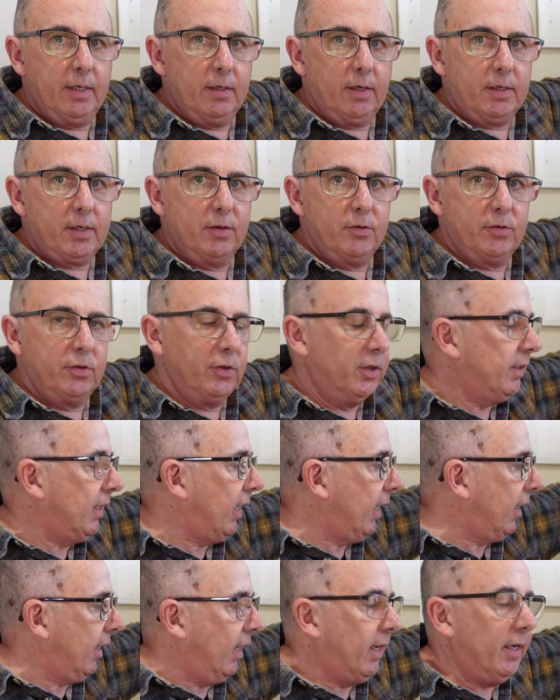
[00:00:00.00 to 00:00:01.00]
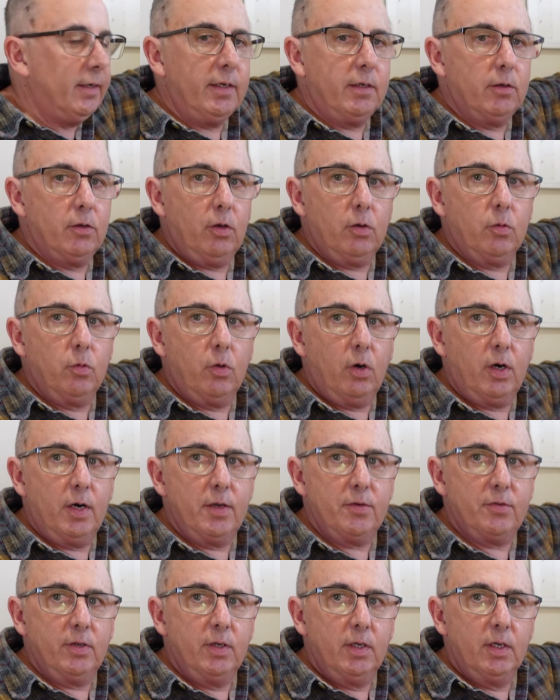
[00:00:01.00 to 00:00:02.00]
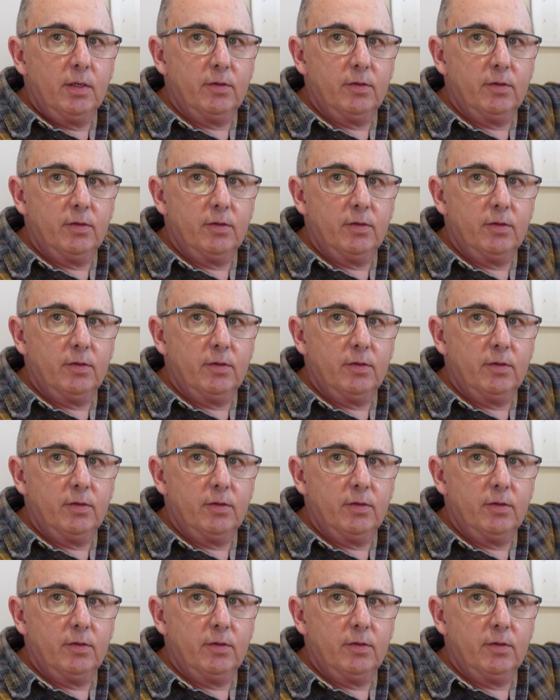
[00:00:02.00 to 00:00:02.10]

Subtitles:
and I can turn that anti-clockwise